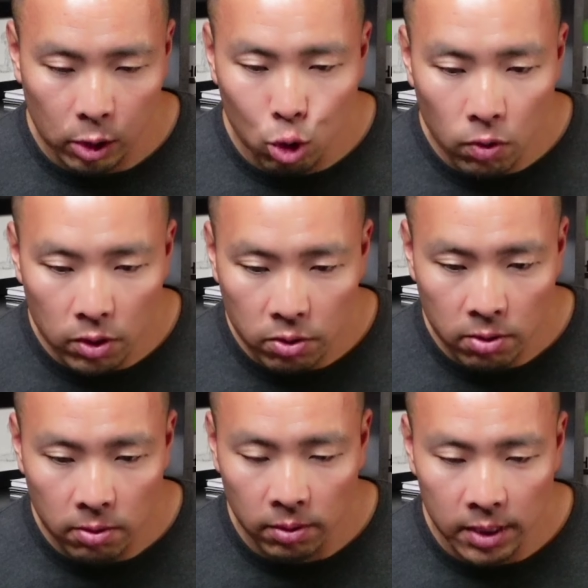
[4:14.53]
no
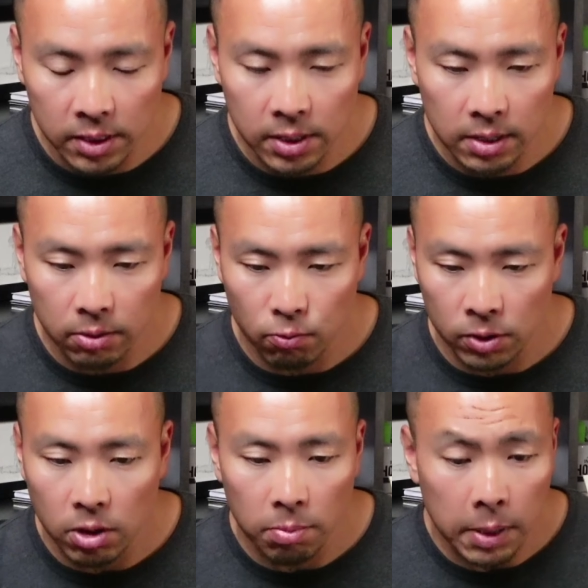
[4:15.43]
other listing
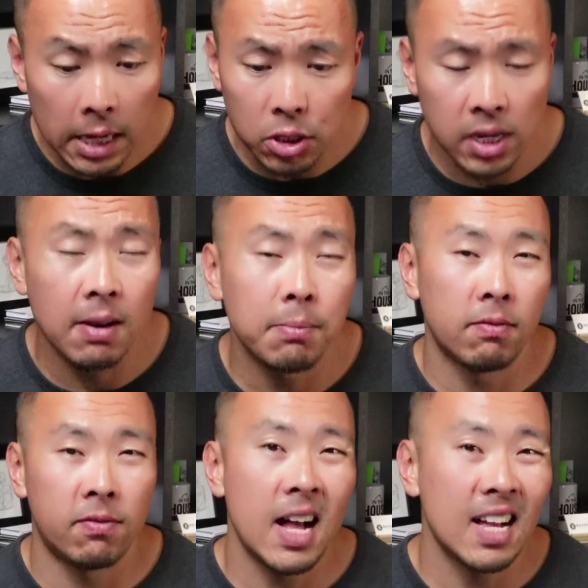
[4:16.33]
result pages have been
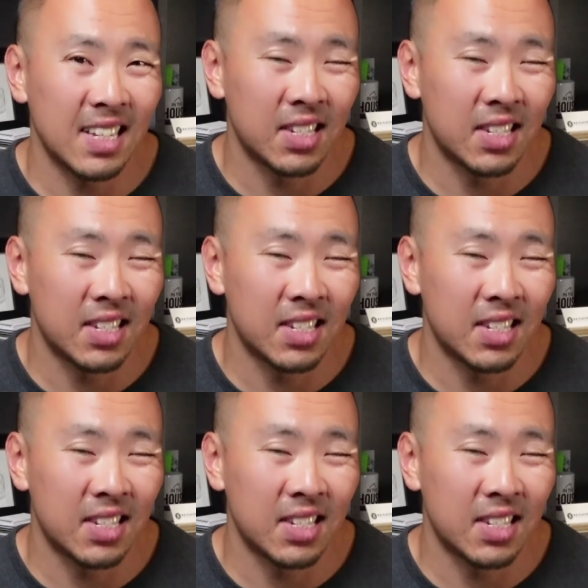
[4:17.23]
flagged